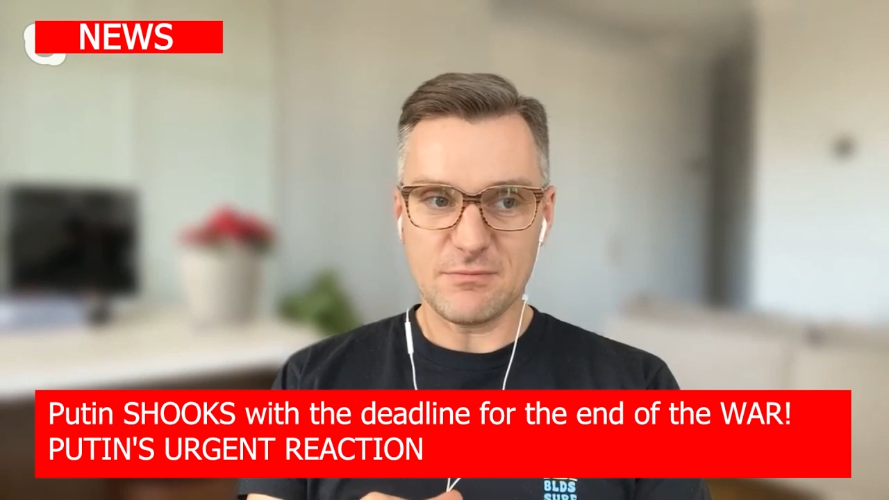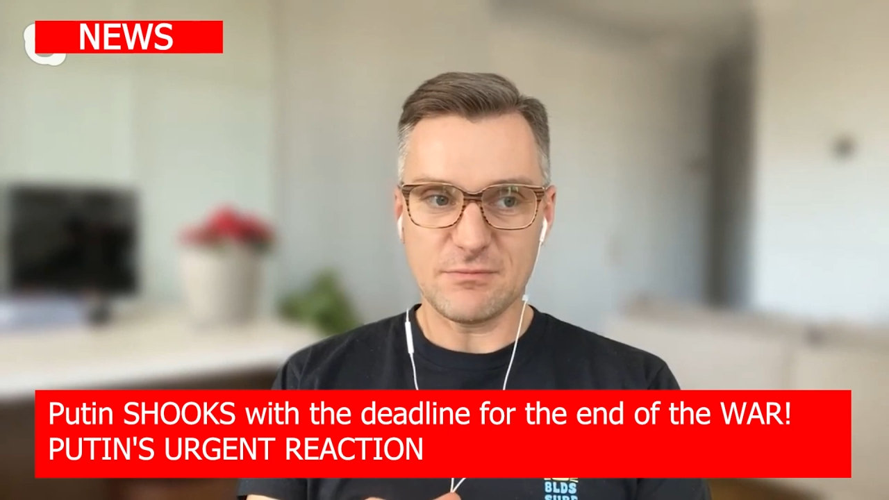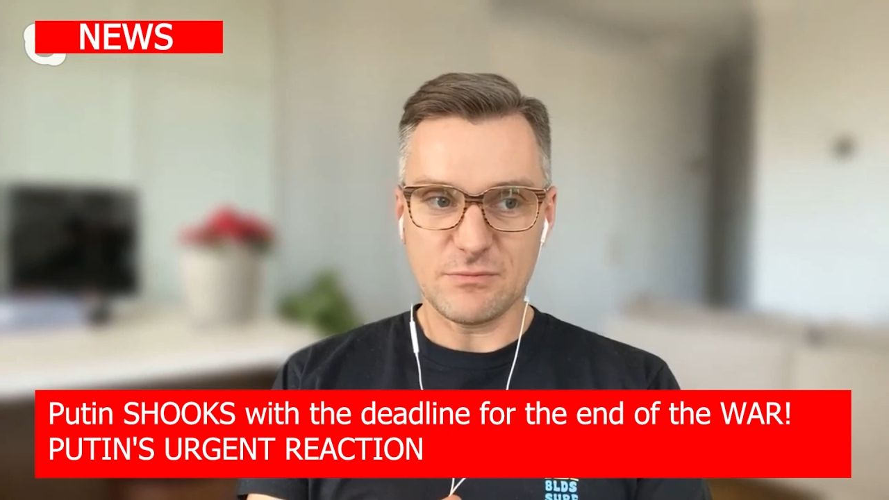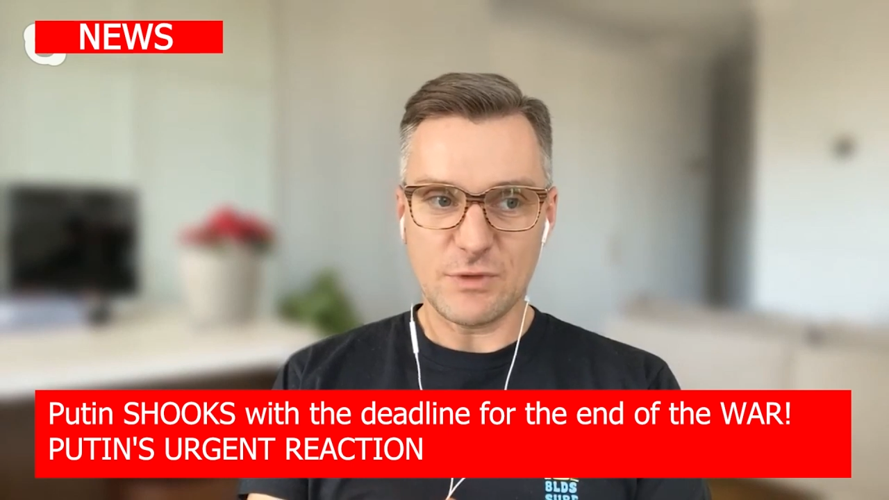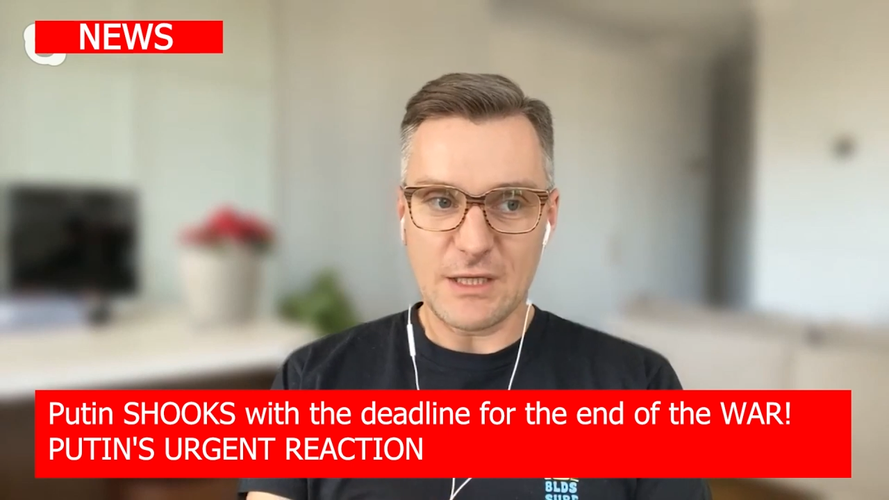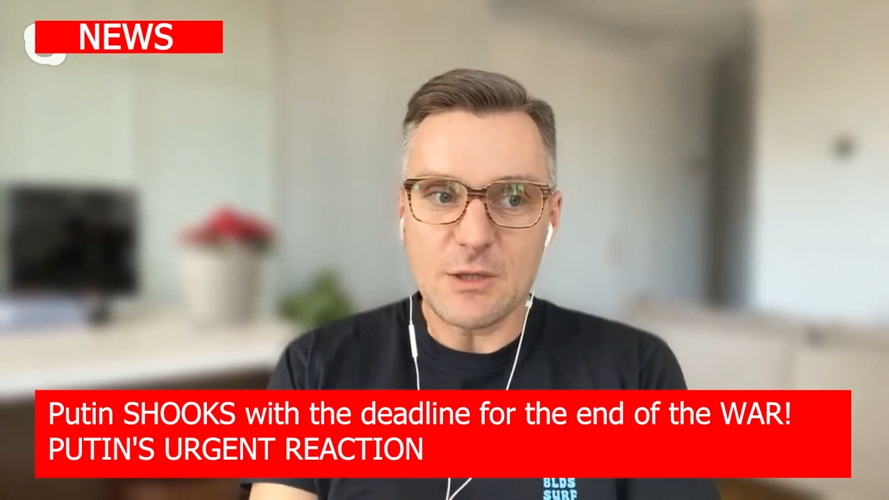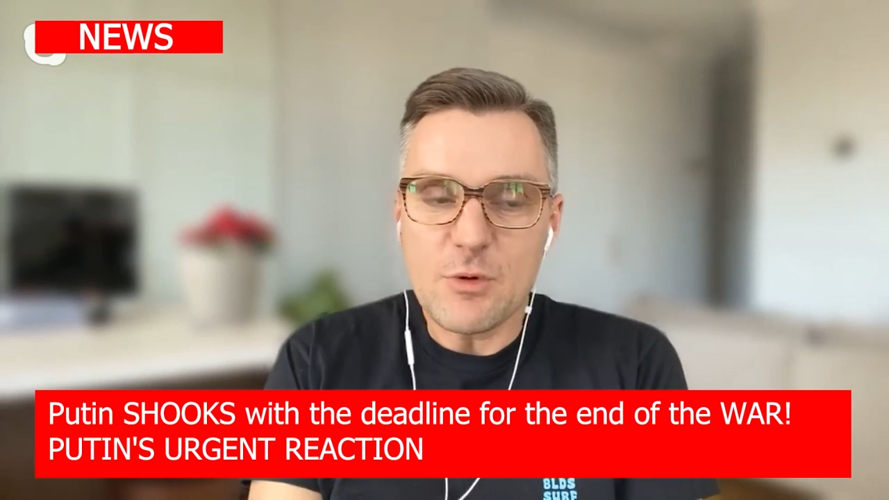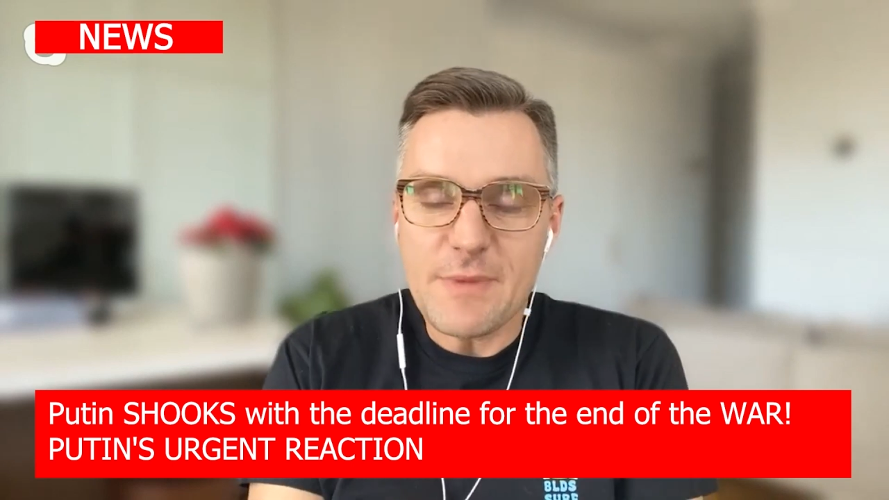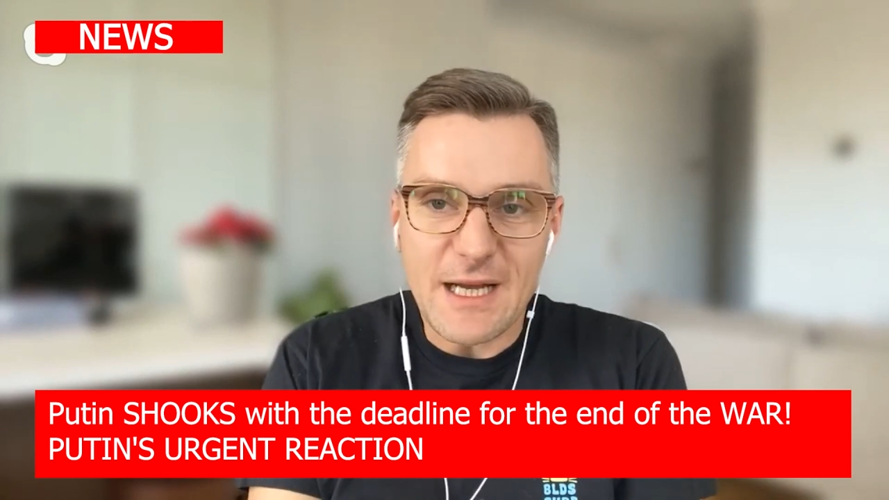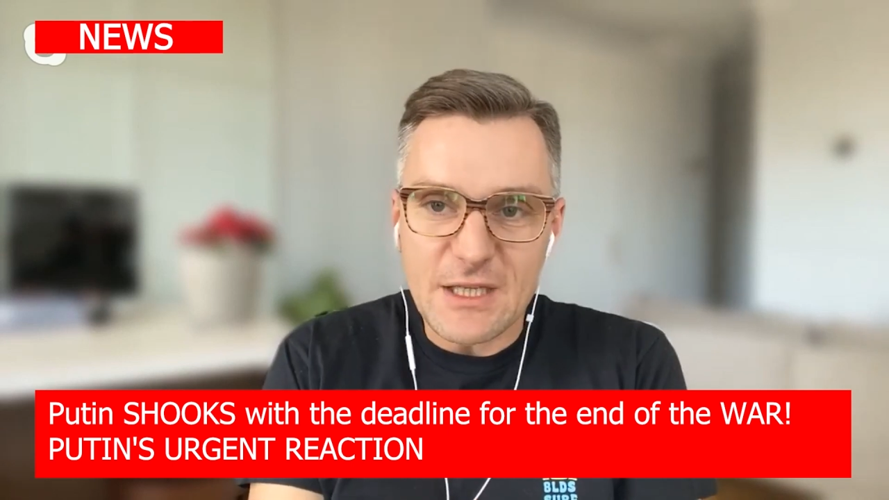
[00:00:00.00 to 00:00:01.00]

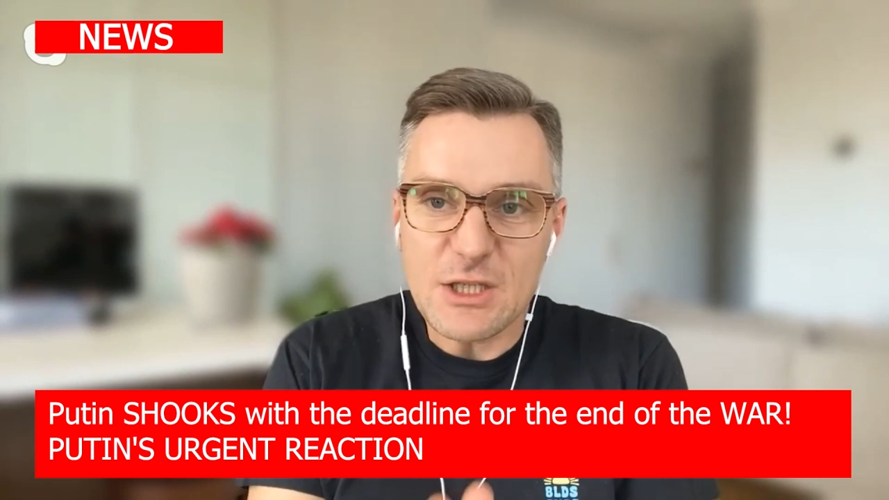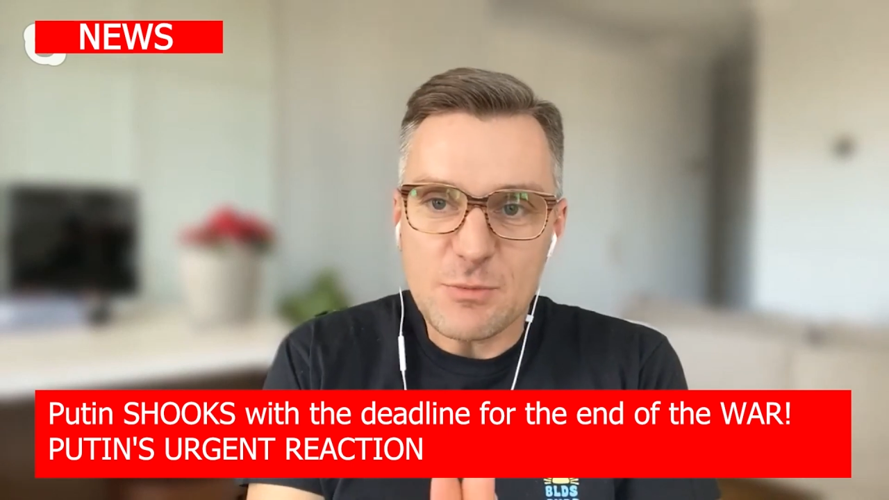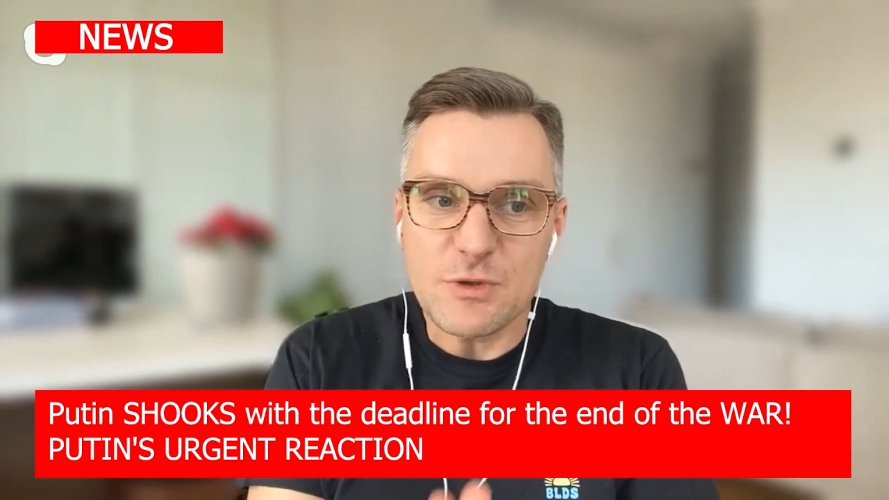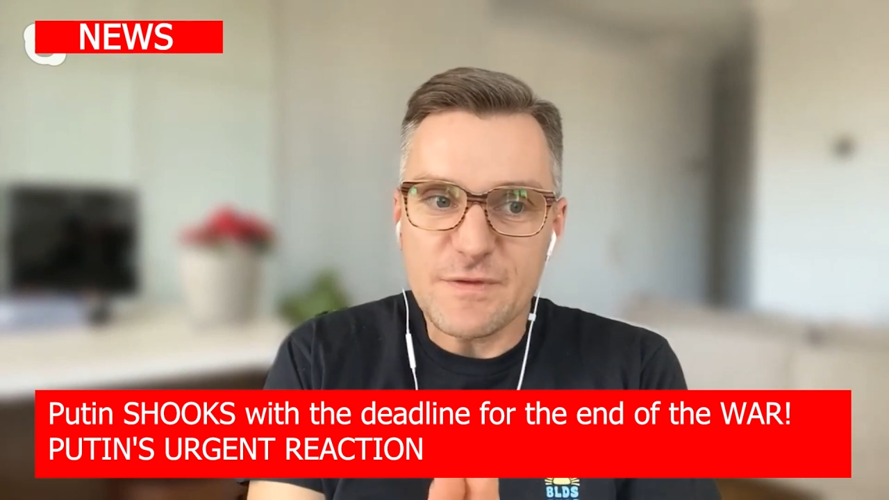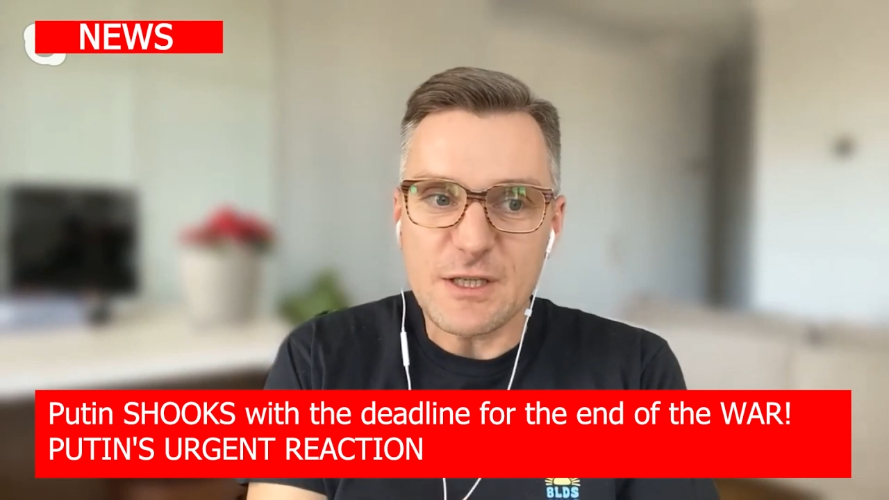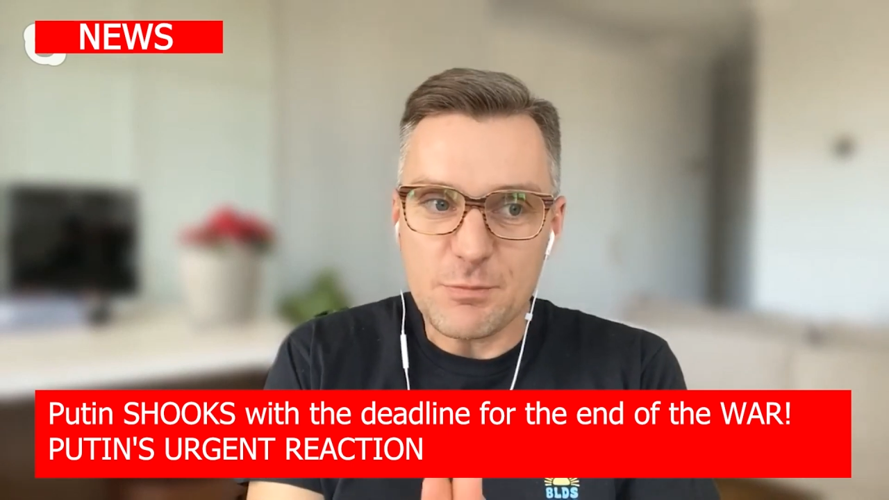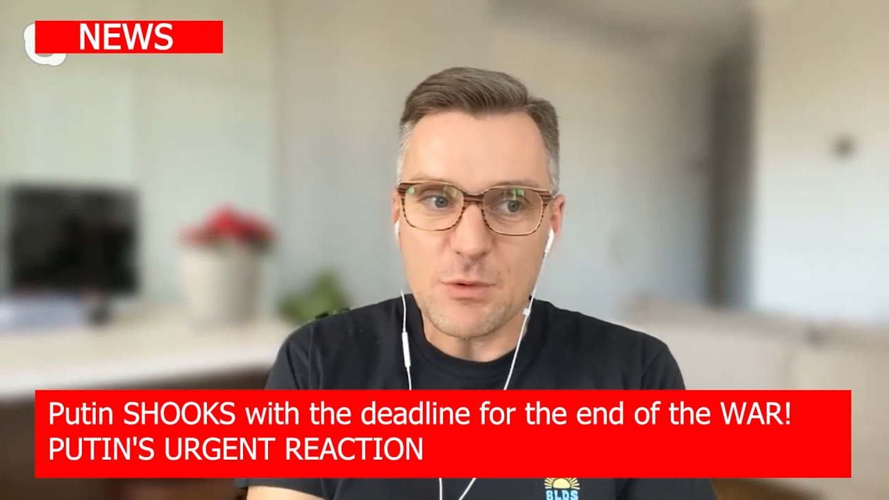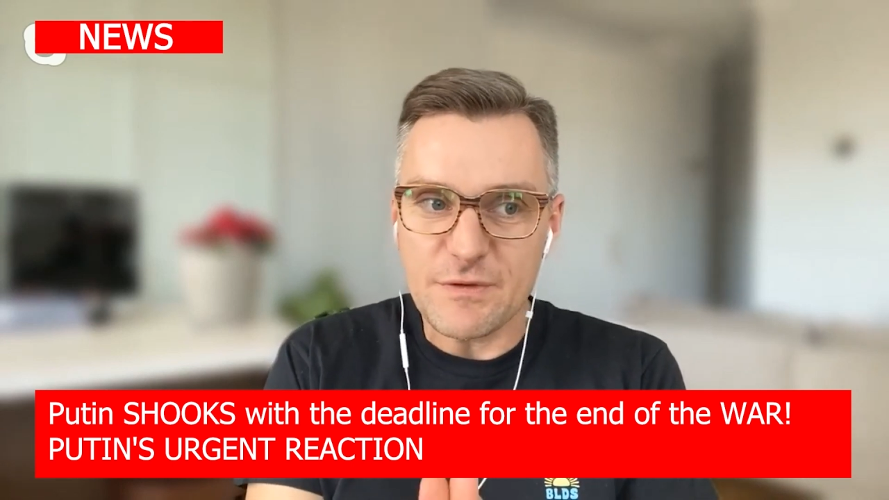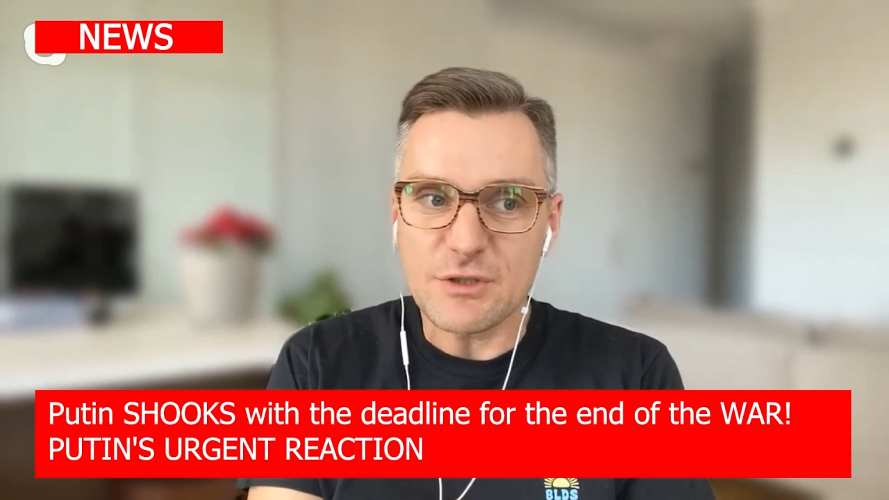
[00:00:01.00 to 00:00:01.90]
2,500 years old.